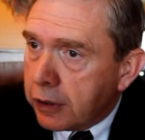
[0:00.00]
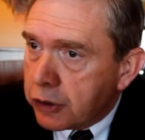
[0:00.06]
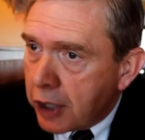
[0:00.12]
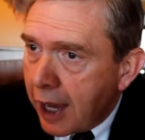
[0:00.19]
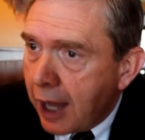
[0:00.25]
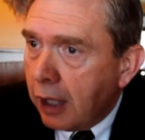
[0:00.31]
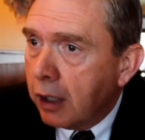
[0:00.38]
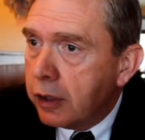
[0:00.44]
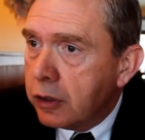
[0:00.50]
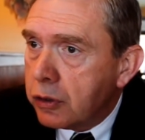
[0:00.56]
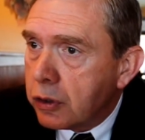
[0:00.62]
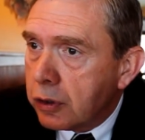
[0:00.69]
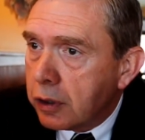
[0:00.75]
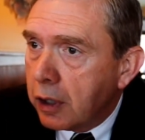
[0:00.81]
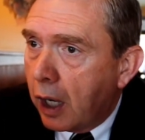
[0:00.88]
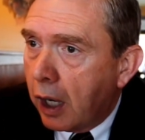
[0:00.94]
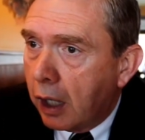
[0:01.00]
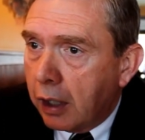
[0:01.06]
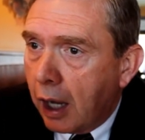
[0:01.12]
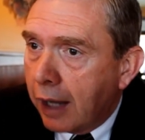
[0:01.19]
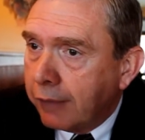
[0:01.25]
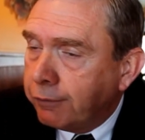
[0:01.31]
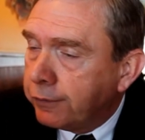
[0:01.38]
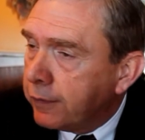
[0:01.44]
challenge
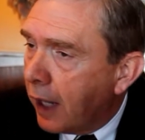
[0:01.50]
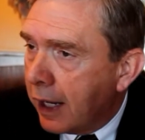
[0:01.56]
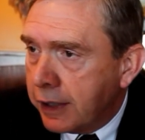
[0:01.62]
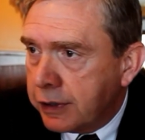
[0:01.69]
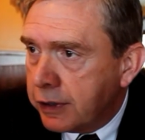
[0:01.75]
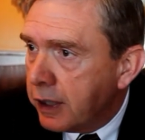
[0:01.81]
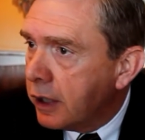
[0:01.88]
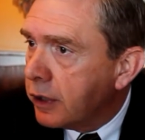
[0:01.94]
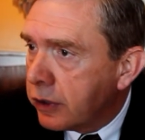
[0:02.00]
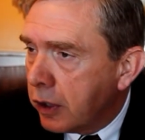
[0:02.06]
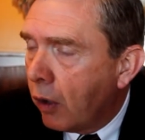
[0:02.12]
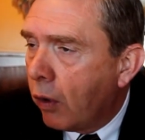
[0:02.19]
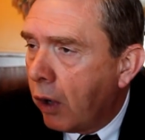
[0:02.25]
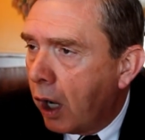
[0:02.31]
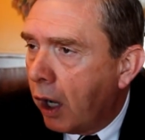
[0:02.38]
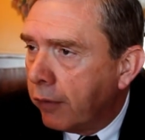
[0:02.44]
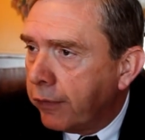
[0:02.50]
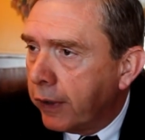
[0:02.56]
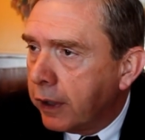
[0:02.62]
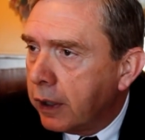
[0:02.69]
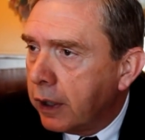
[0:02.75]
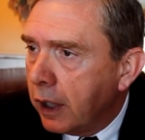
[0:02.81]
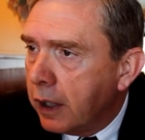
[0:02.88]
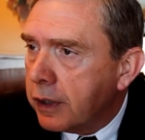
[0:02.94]
I see so often
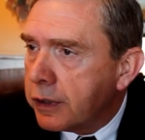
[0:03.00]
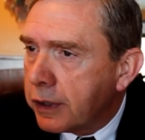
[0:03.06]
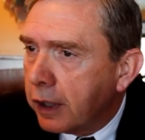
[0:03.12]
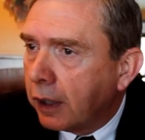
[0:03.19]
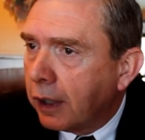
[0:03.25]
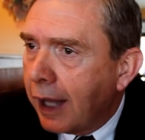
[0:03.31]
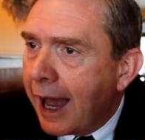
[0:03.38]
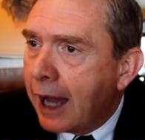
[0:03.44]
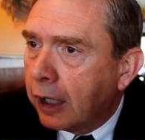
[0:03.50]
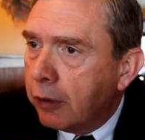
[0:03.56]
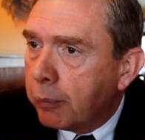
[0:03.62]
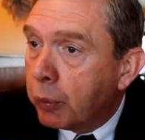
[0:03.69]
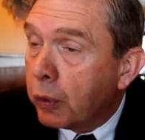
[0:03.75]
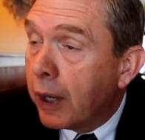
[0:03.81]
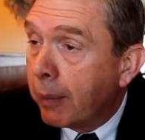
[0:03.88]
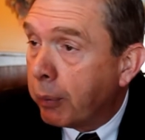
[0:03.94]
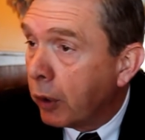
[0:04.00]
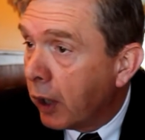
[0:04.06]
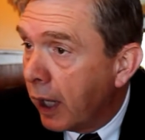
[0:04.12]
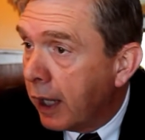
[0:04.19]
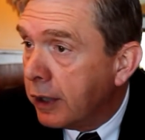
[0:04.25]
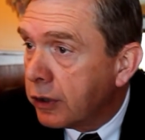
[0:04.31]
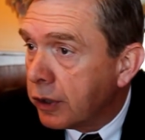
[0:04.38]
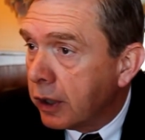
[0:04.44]
is the lack of
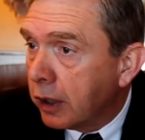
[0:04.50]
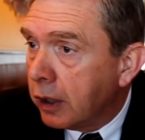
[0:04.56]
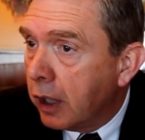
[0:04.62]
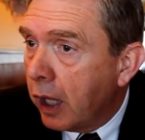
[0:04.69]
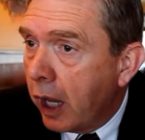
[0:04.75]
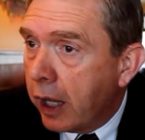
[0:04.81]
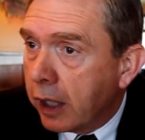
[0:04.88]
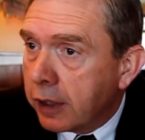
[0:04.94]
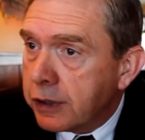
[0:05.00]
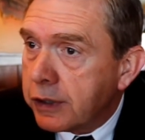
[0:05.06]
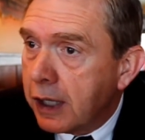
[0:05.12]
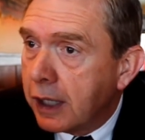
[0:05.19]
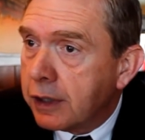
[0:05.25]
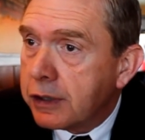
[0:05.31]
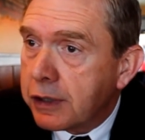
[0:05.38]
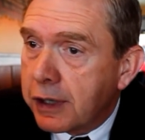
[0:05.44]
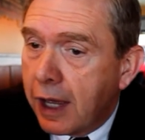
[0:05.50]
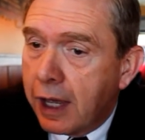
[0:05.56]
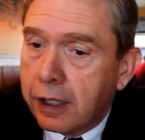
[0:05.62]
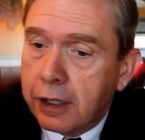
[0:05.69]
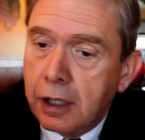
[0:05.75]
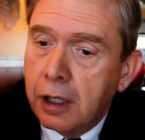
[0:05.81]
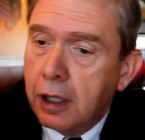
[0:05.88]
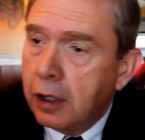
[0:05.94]
preparation and a sense
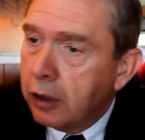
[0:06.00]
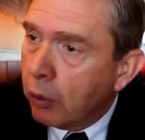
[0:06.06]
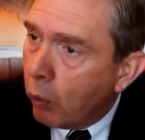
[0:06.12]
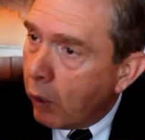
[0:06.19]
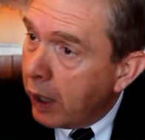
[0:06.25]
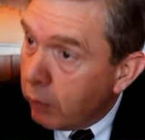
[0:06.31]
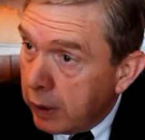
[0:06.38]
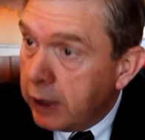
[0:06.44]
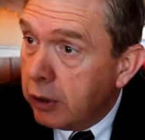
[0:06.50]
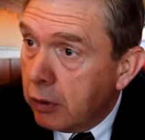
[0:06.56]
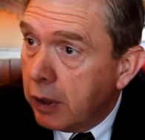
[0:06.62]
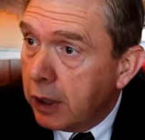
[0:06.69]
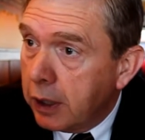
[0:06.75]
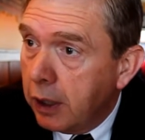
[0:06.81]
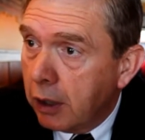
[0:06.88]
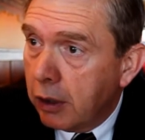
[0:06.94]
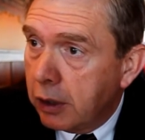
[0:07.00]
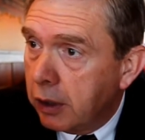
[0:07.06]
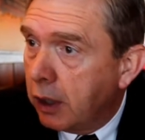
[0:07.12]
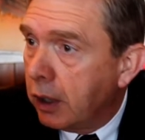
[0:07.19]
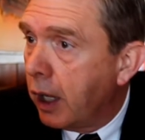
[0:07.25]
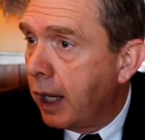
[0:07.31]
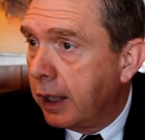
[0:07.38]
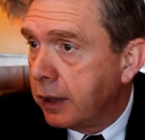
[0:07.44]
that the way we do it here in the
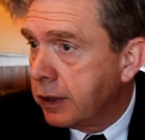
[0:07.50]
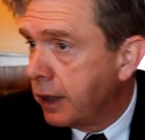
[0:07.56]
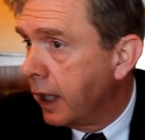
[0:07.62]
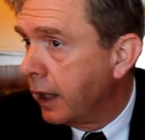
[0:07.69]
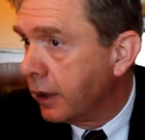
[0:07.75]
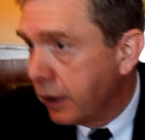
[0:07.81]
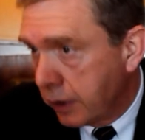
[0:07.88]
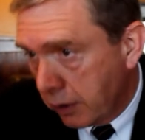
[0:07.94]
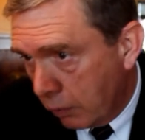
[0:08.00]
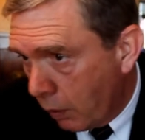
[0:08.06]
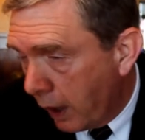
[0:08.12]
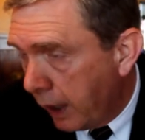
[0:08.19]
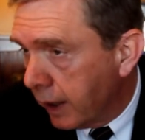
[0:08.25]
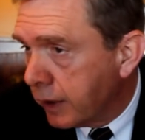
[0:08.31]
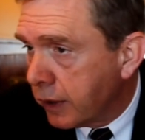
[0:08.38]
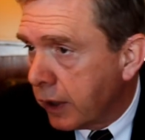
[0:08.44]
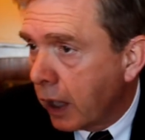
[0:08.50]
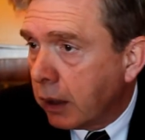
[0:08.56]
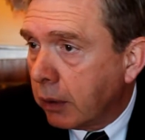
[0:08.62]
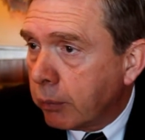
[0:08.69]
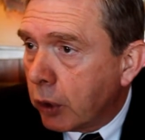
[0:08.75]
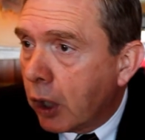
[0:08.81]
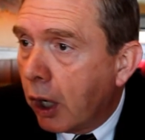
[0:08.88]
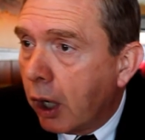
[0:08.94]
United States is the way it's
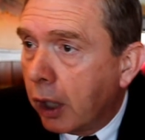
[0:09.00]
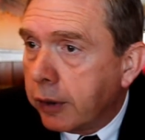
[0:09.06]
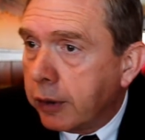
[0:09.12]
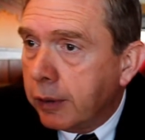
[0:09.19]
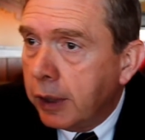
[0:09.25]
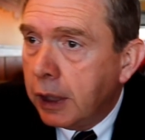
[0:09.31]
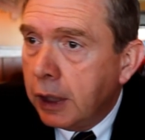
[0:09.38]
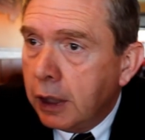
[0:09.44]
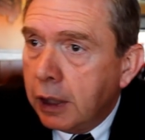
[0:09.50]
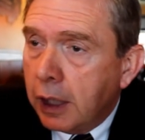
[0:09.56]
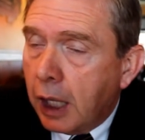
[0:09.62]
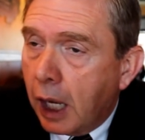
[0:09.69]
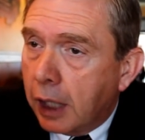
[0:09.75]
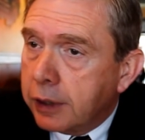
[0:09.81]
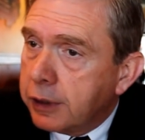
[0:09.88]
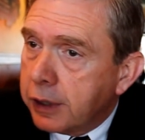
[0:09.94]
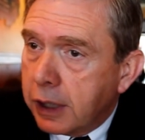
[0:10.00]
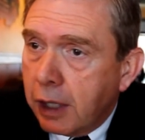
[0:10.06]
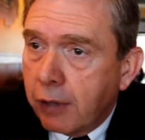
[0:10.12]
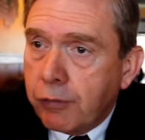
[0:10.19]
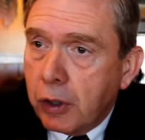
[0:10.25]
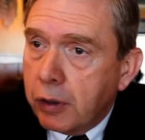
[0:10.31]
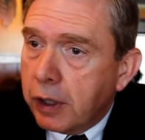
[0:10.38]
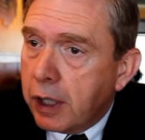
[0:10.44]
done abroad. To
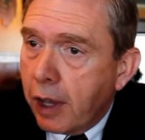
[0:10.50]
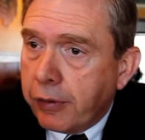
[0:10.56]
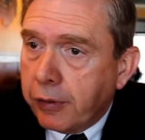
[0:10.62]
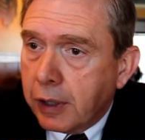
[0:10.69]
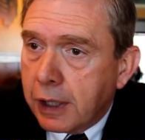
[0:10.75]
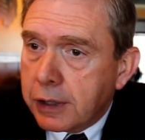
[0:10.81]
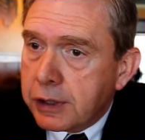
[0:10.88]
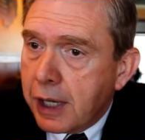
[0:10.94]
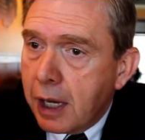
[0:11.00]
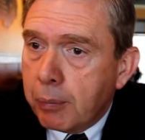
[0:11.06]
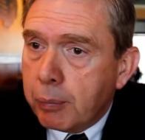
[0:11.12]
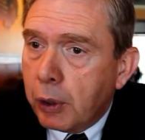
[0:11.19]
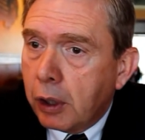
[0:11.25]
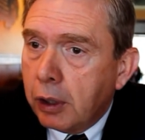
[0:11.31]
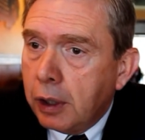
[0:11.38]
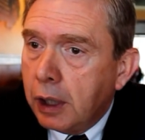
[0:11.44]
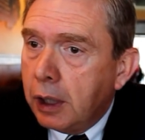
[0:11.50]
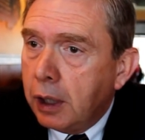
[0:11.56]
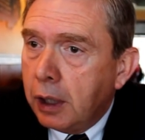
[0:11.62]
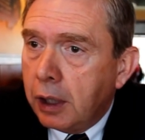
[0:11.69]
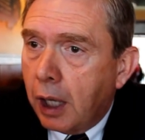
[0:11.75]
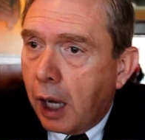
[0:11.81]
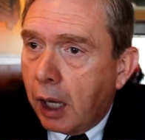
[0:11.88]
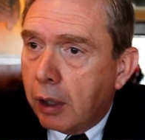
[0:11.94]
give you another example,
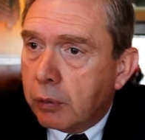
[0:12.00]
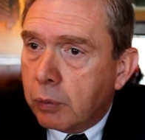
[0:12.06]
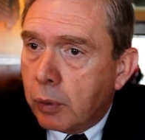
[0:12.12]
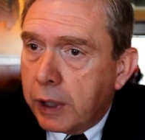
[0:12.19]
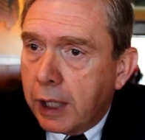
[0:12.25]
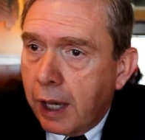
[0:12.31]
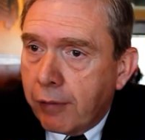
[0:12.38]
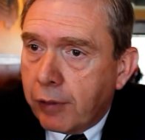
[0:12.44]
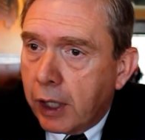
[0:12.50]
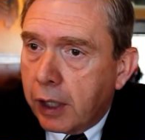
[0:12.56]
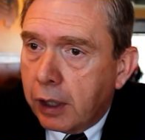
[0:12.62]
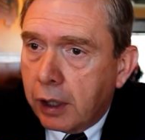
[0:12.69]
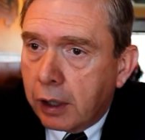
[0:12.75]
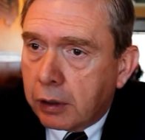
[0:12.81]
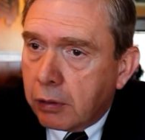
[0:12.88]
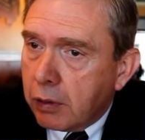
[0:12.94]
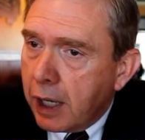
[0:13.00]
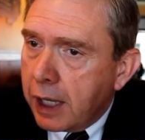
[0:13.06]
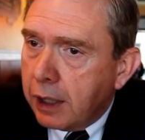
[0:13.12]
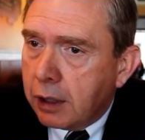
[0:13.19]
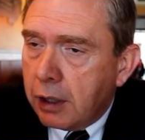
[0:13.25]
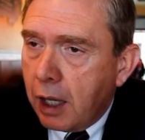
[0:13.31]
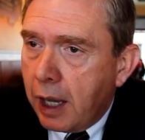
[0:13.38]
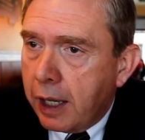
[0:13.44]
we have a great
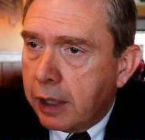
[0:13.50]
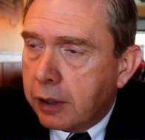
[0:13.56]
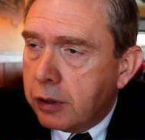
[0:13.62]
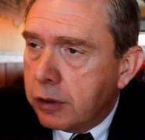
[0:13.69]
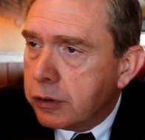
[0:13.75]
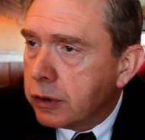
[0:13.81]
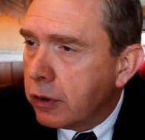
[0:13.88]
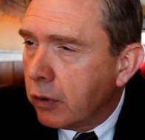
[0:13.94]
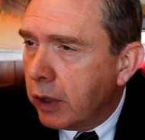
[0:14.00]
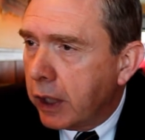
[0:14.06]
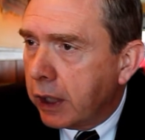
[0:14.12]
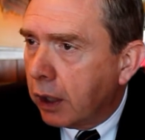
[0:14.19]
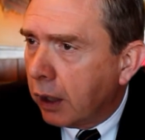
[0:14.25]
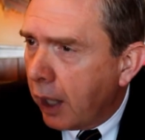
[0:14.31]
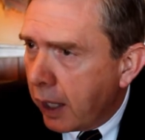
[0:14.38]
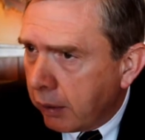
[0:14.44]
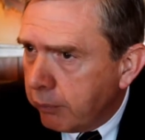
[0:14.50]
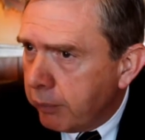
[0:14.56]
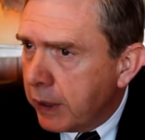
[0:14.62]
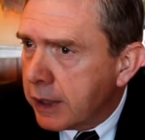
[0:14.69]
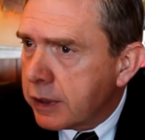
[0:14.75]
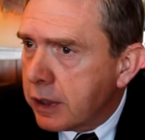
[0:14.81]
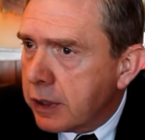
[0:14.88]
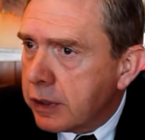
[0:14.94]
client who's doing a lot of
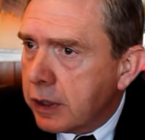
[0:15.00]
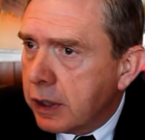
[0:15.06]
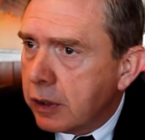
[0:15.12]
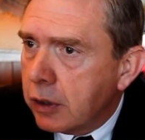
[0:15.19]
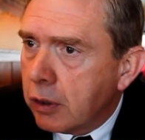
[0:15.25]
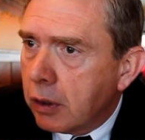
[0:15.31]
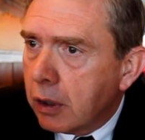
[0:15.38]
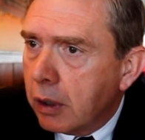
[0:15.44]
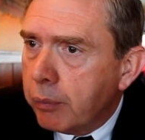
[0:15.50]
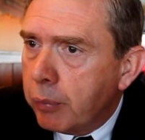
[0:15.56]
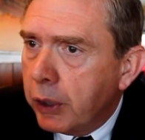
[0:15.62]
business in Europe,